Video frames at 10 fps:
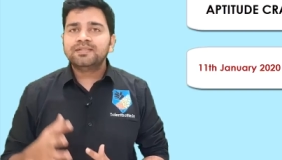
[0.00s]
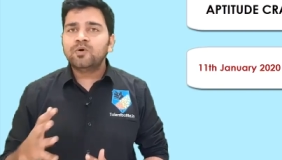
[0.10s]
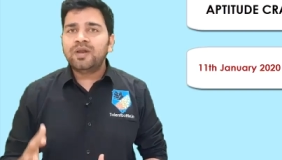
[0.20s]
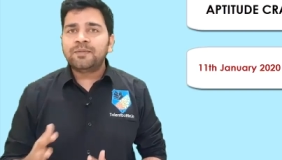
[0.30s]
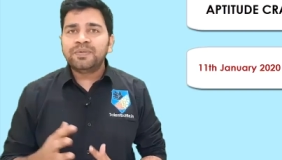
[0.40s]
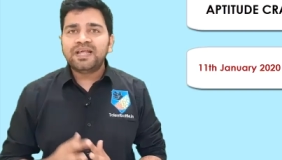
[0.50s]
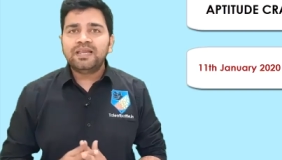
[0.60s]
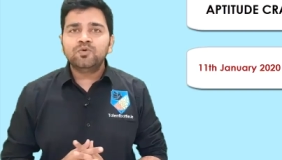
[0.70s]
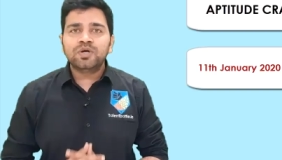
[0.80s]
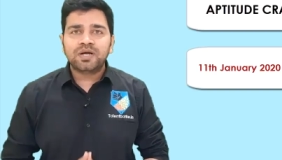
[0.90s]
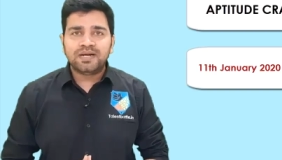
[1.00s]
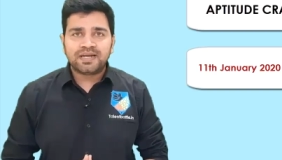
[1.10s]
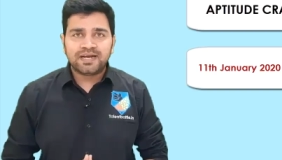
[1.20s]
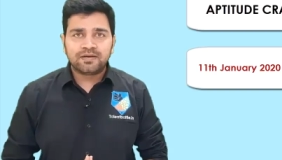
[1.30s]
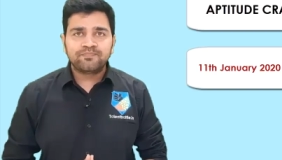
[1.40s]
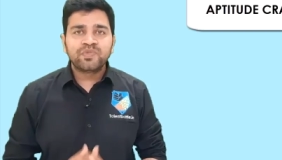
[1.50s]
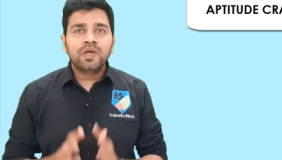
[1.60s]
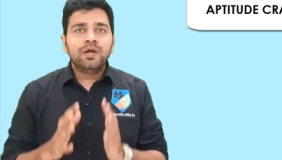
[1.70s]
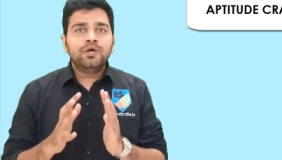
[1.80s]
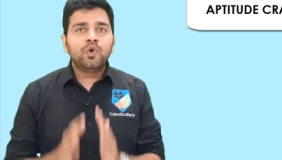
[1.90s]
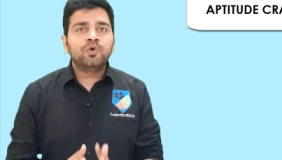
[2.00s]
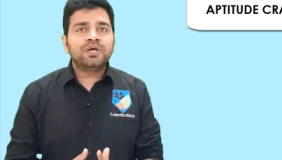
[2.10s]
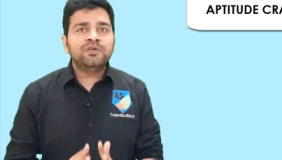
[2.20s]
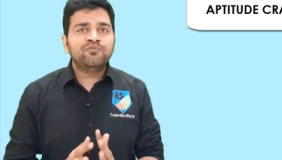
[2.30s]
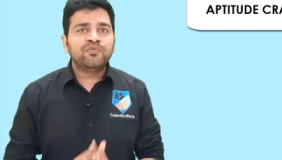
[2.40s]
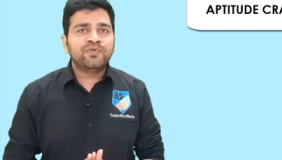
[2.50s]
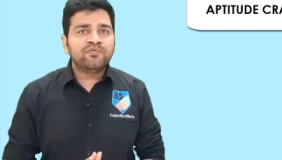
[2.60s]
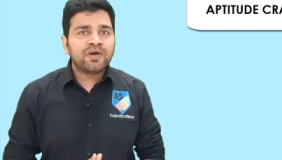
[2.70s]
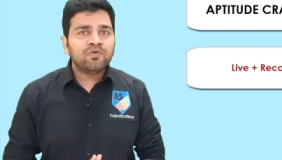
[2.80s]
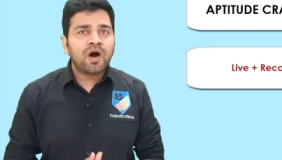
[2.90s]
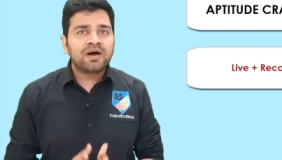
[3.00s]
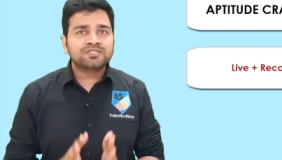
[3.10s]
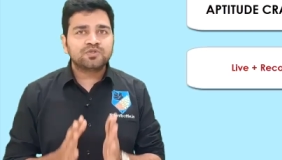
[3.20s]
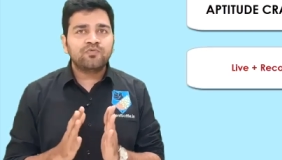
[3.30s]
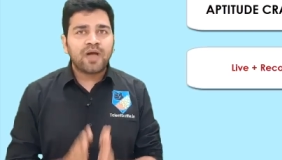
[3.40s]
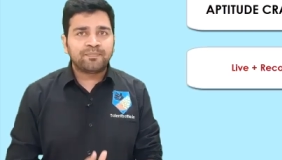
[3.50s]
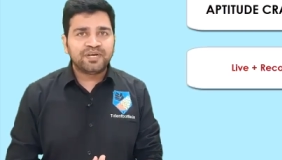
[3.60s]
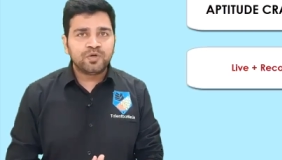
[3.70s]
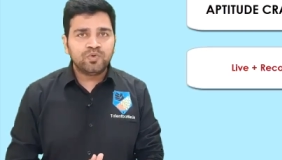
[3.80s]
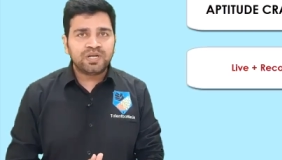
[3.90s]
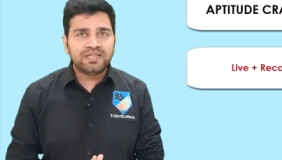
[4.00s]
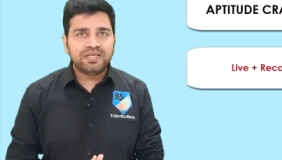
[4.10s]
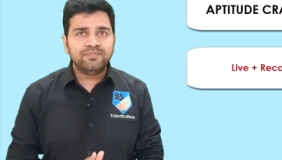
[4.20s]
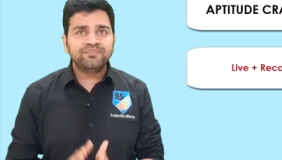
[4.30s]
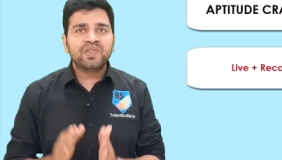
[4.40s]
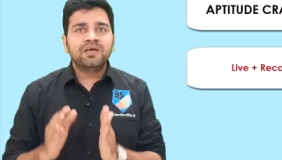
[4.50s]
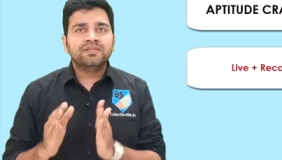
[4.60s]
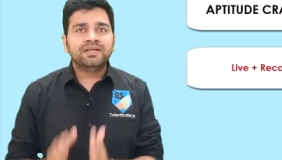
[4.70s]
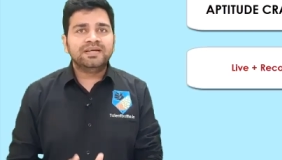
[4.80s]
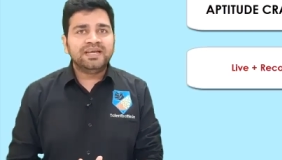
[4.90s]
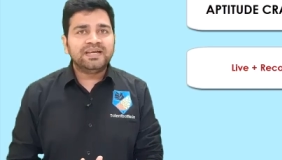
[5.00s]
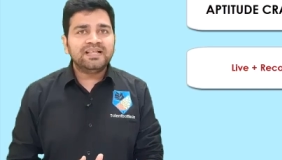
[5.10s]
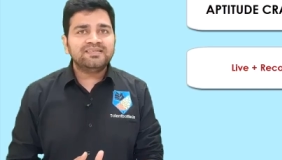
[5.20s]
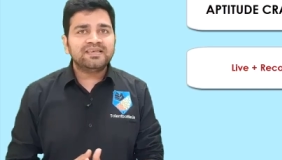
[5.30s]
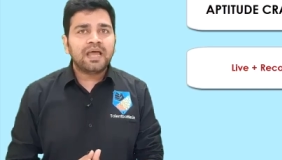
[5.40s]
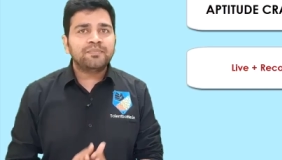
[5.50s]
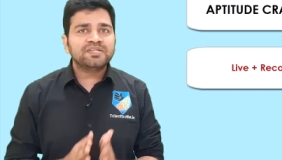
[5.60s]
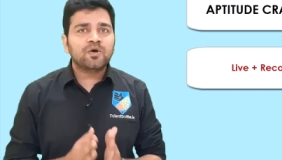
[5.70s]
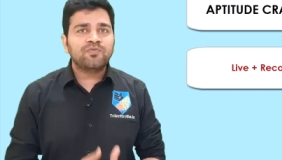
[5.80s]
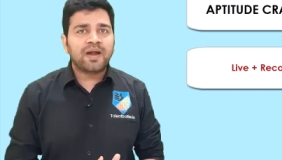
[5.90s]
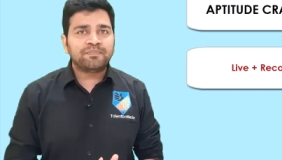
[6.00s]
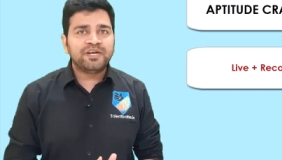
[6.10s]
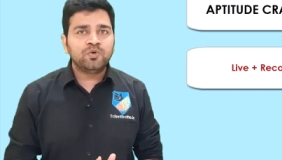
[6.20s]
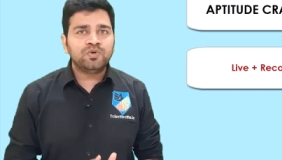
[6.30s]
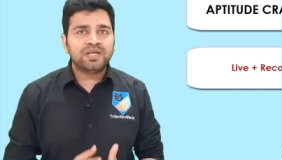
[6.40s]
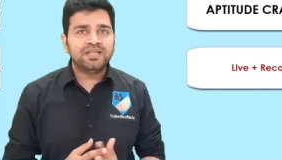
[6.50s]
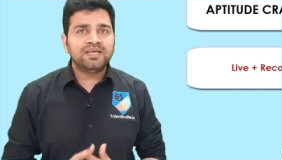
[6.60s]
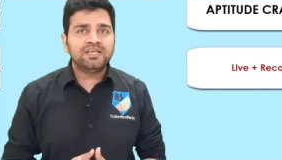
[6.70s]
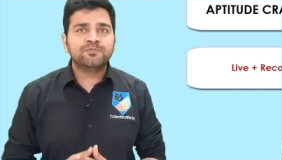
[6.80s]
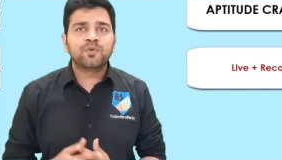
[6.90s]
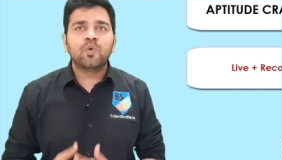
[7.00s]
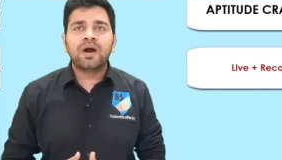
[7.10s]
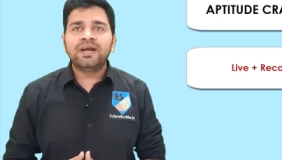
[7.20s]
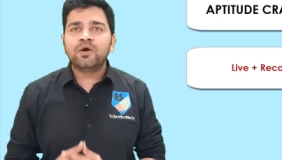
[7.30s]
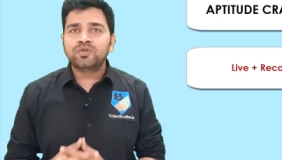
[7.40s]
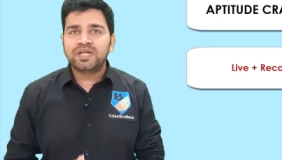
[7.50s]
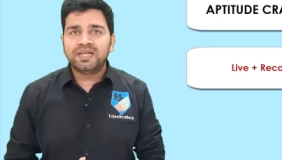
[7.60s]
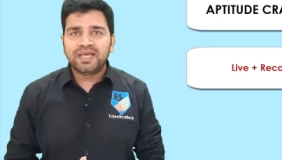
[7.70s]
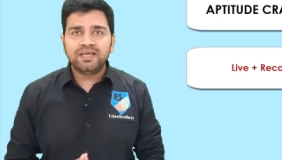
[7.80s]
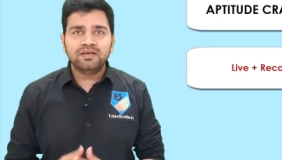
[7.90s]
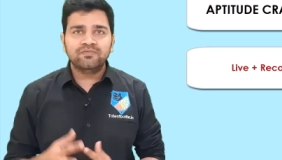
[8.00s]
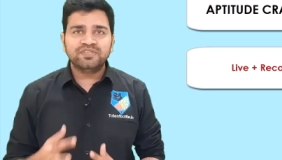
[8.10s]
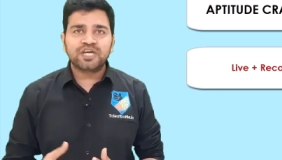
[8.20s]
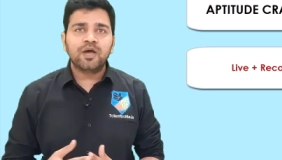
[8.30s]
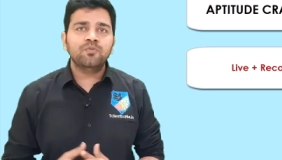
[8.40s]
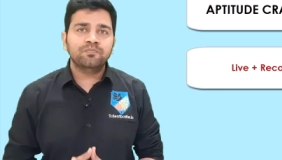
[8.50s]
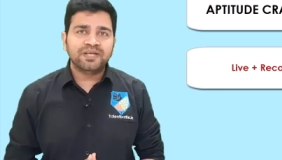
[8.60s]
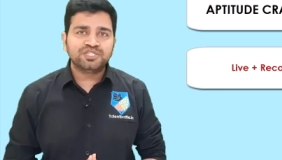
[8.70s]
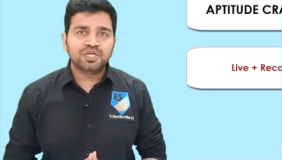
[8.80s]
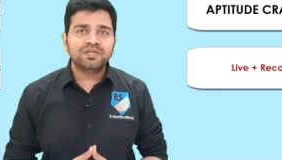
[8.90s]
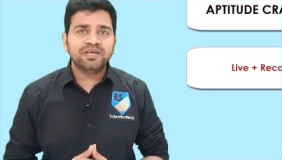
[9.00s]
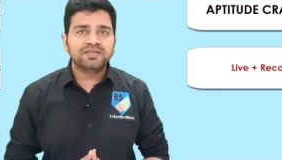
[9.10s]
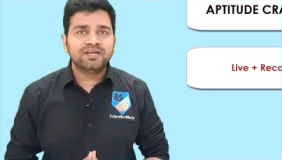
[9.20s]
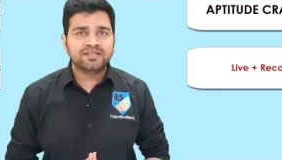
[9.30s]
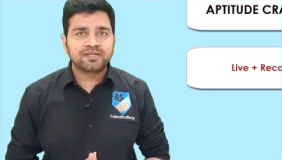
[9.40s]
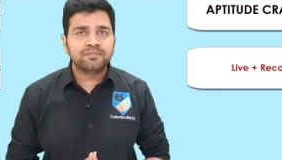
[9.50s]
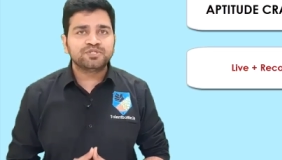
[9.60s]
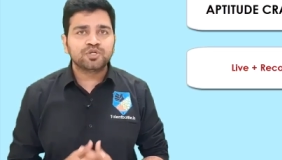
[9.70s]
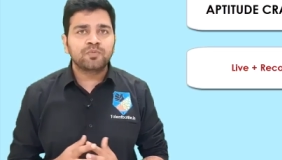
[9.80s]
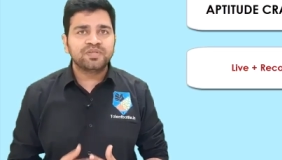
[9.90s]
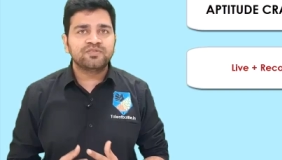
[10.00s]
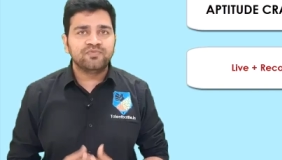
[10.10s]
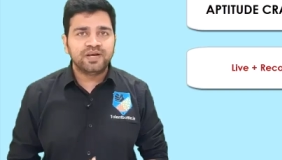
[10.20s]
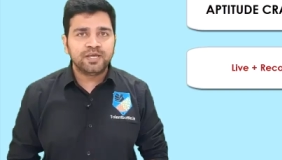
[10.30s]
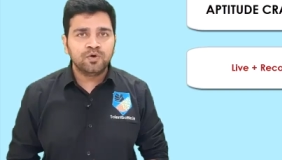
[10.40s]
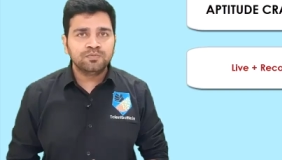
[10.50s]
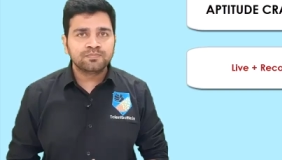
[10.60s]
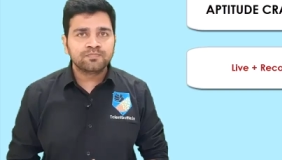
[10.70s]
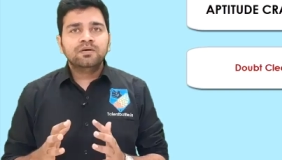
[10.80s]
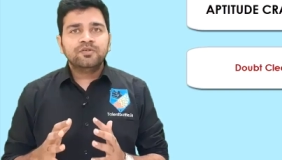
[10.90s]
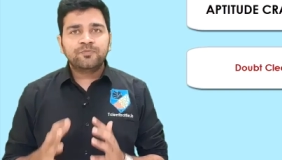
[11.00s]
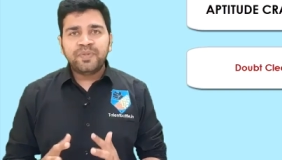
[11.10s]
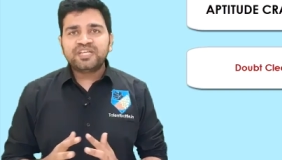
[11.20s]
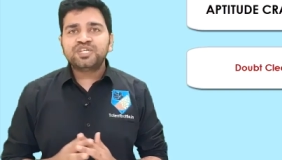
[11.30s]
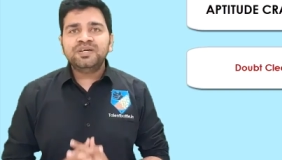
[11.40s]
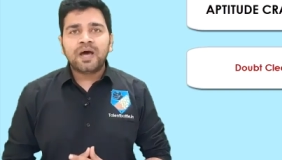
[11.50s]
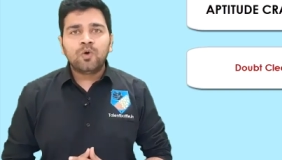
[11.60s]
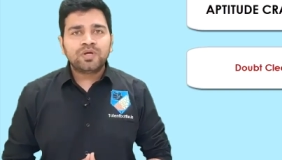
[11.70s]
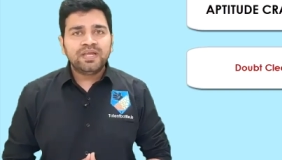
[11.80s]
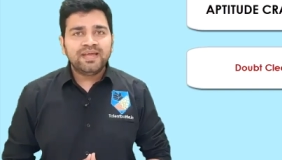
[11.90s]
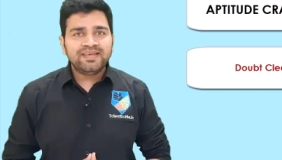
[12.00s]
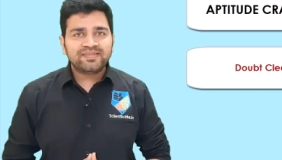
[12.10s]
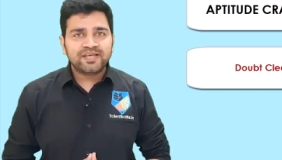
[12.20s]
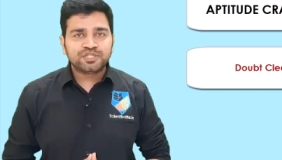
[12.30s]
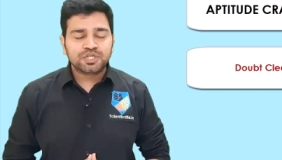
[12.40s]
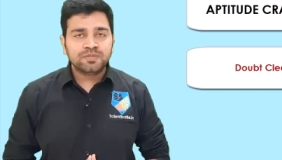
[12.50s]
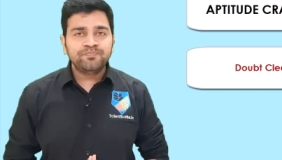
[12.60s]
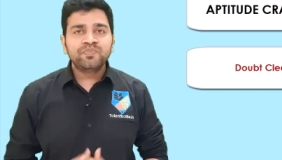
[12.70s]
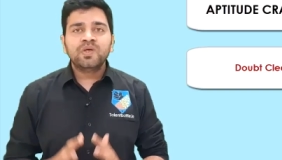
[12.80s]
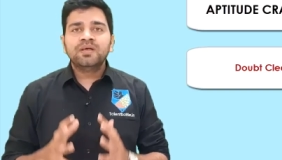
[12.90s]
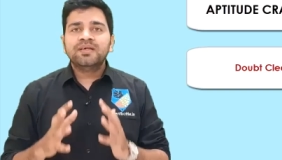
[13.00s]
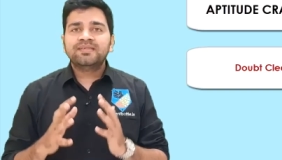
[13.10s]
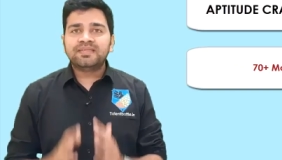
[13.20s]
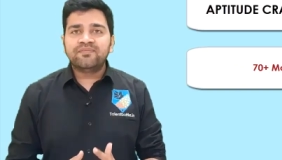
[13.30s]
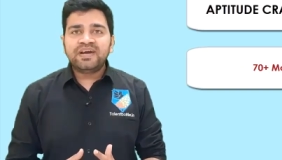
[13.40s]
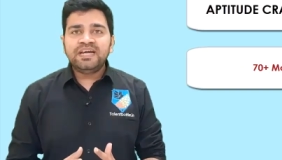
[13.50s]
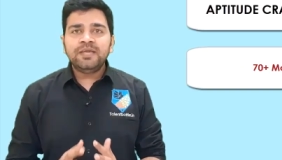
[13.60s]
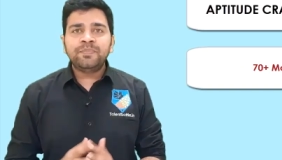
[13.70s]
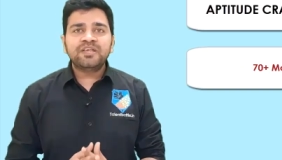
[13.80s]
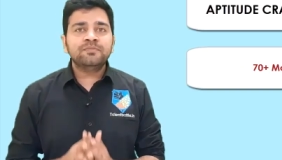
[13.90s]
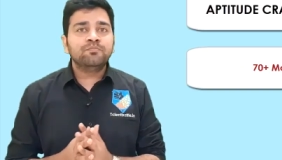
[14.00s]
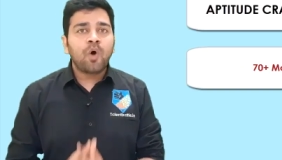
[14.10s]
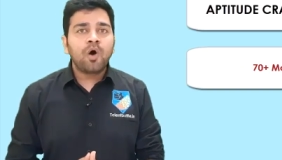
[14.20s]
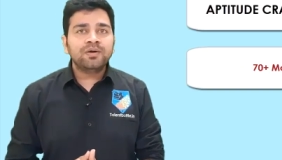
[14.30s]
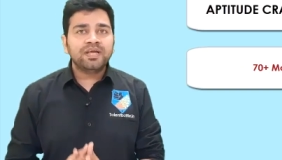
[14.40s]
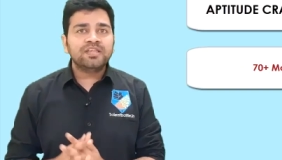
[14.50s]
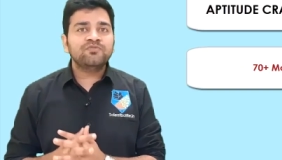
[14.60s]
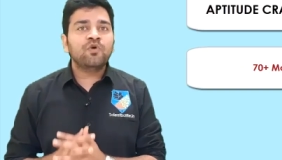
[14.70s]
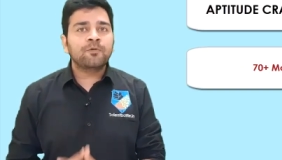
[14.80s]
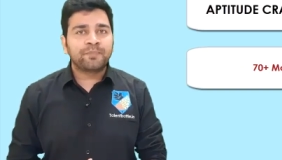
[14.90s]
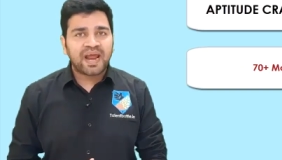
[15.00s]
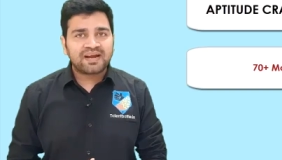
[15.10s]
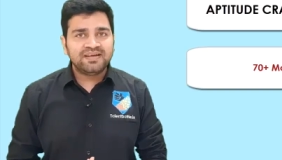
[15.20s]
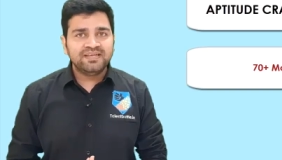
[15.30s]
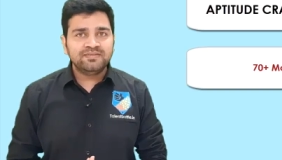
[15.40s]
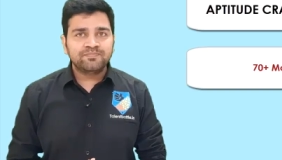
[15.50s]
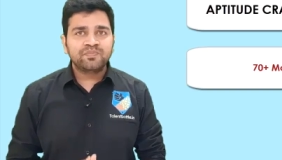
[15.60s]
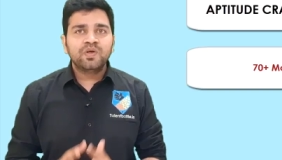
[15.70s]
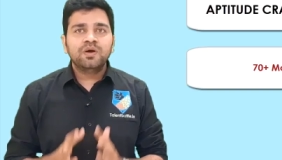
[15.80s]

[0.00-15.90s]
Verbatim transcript: Now let me tell you the content. Total 55 hours of aptitude training. The detailed syllabus of aptitude training is provided on the link which I have mentioned in the description of this video. Special doubt clearing session, 70 plus mock tests for practice.